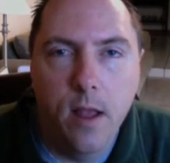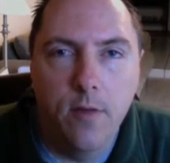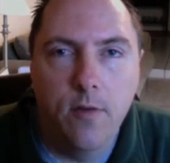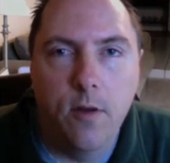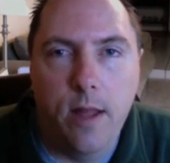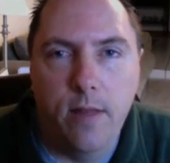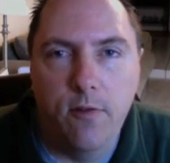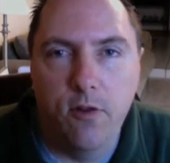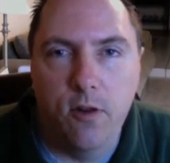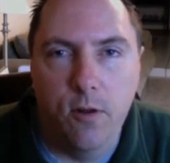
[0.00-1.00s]
So that's
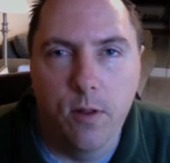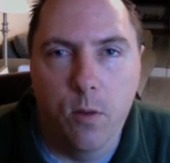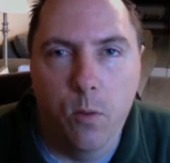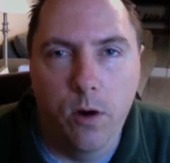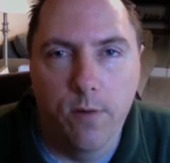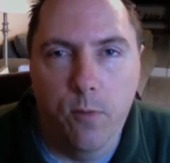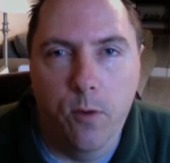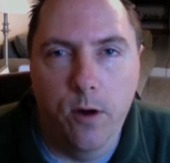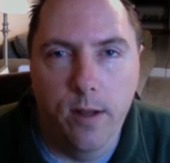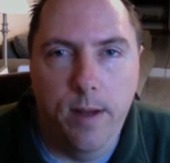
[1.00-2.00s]
just a little word of
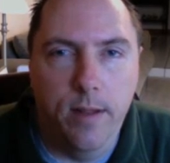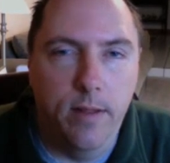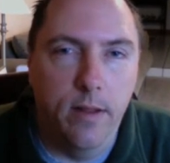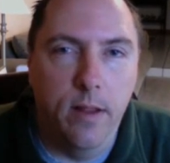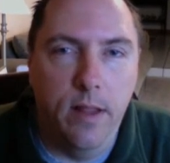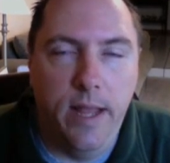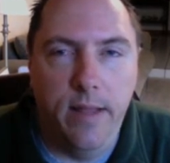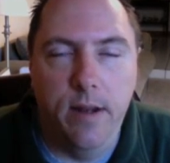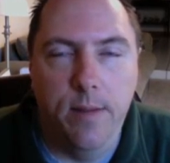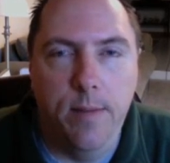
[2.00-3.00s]
warning about the
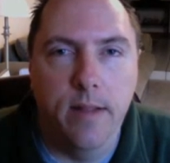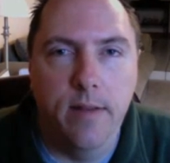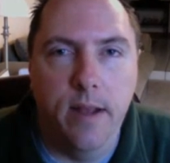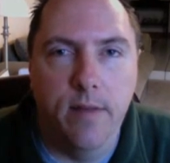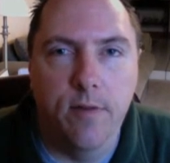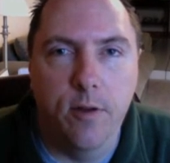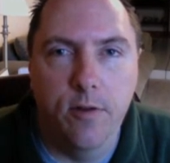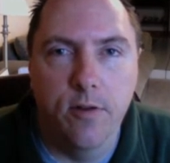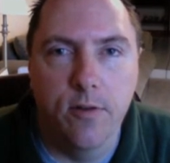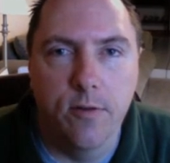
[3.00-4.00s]
length that it might take for you
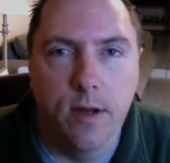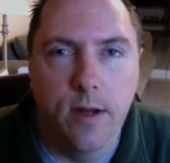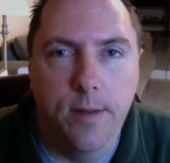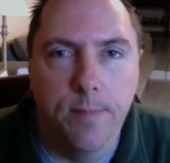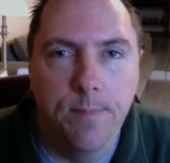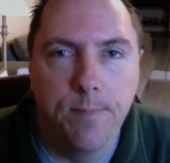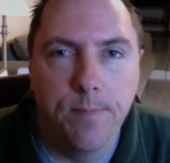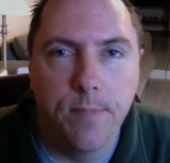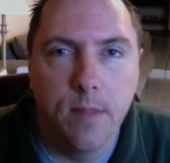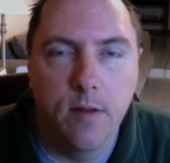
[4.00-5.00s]
to
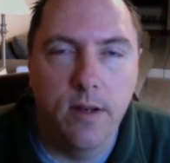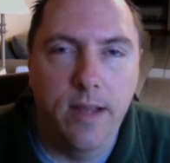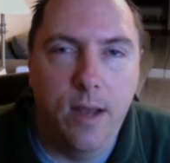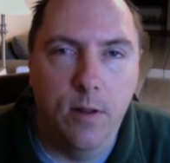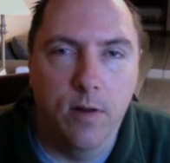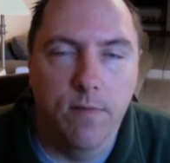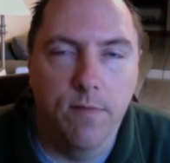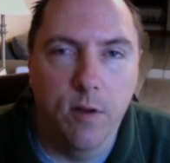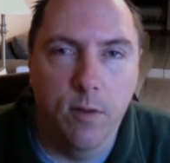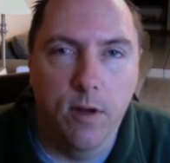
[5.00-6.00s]
download and
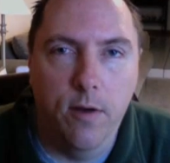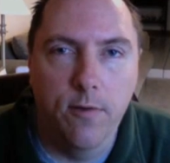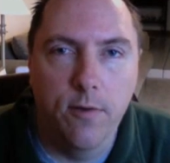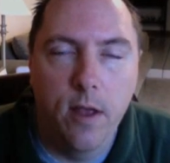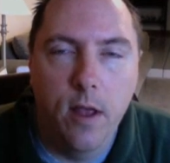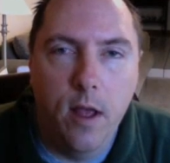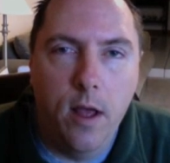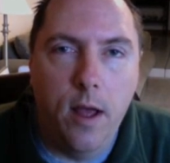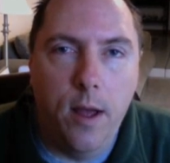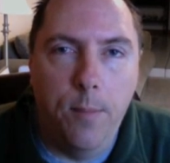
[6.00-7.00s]
view those.
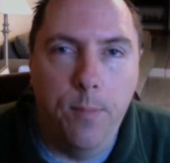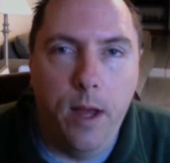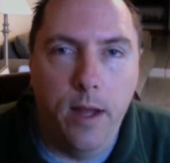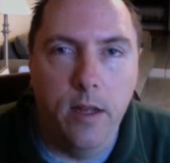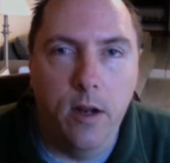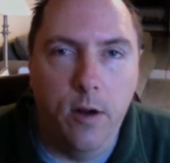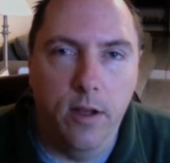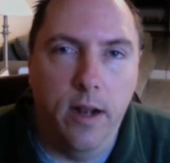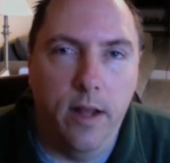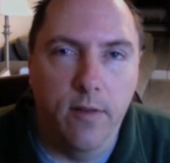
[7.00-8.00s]
But
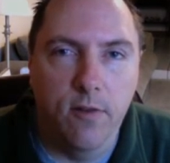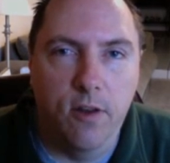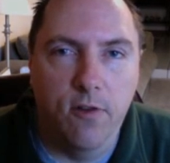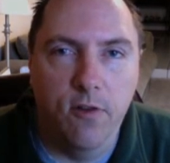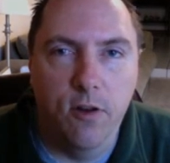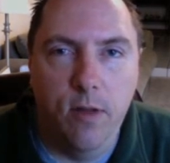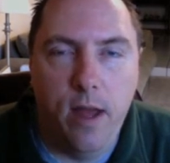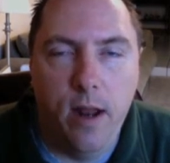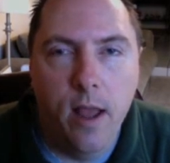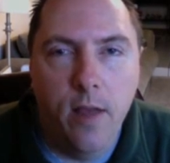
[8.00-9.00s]
again, I suggest you do
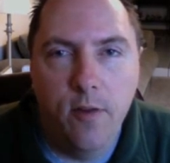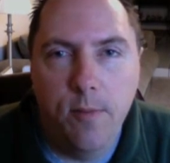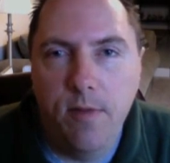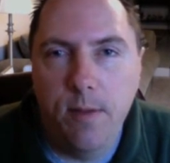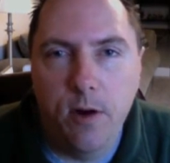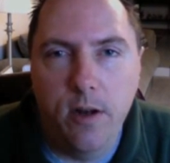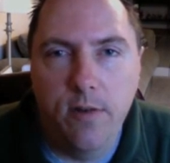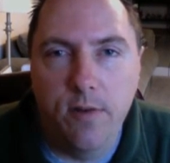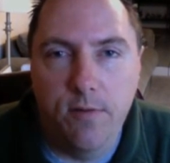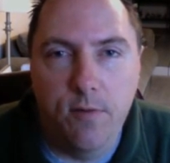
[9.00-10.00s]
that. Some of them are in
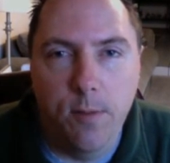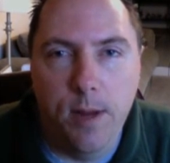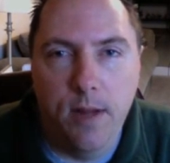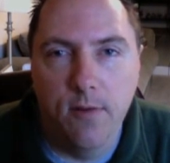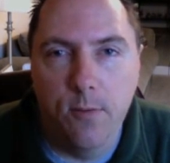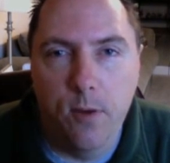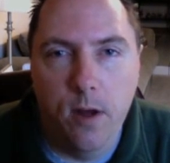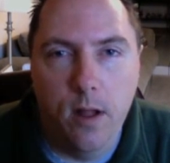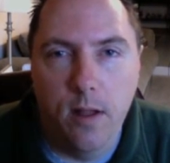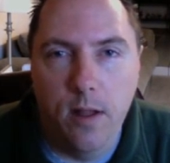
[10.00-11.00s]
different formats as
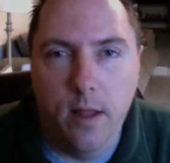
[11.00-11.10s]
well,